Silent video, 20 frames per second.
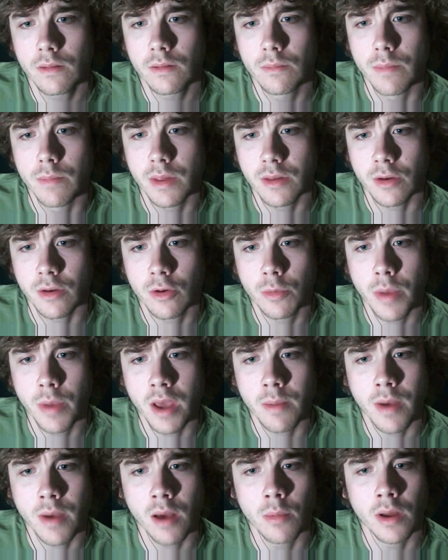mystical
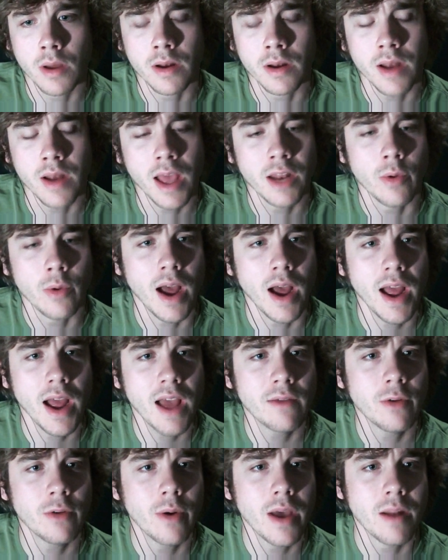PayPal button. Anyway, I
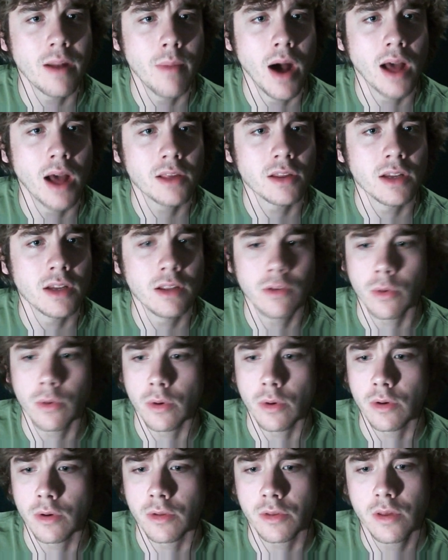have no animosity
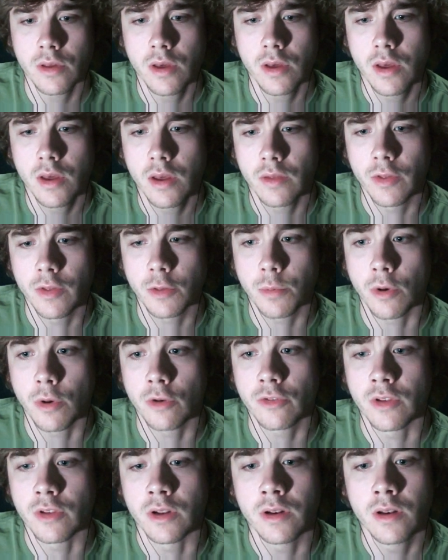towards this
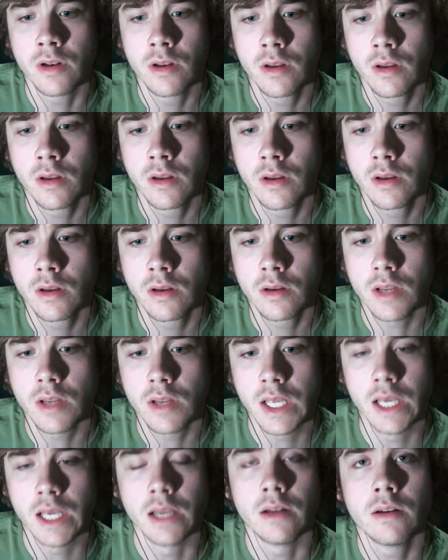person,
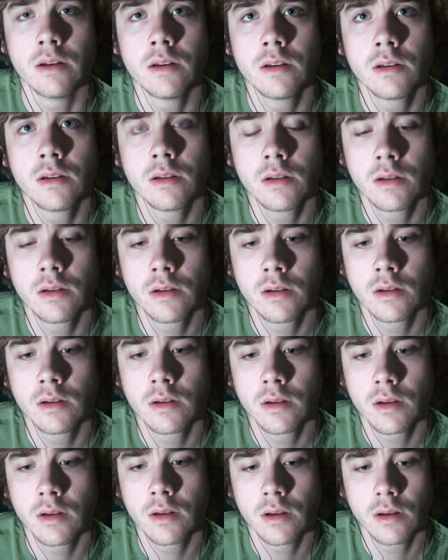Ian,
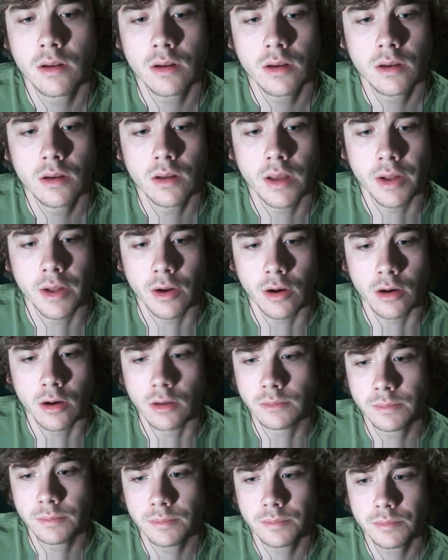at
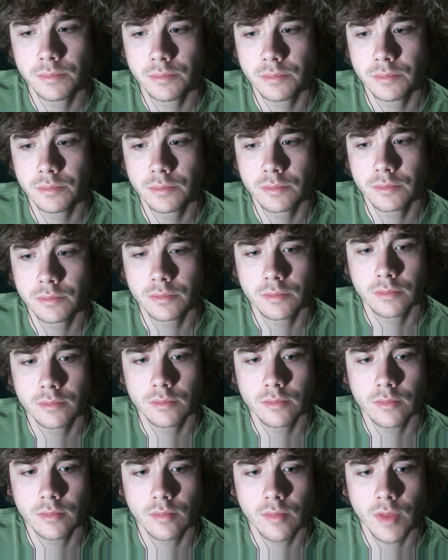all.
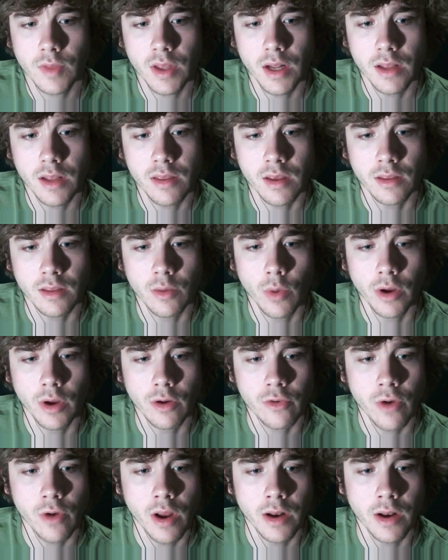And I think that what
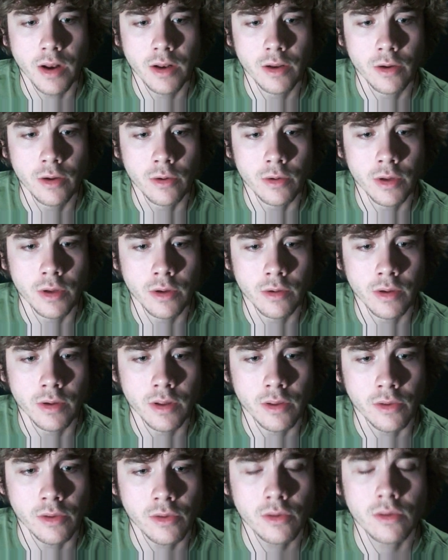you're trying to do, dude,
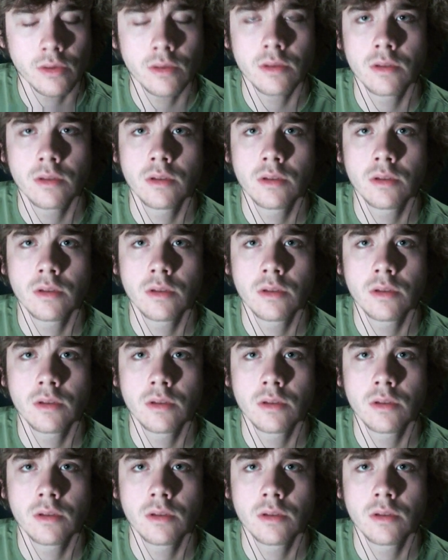is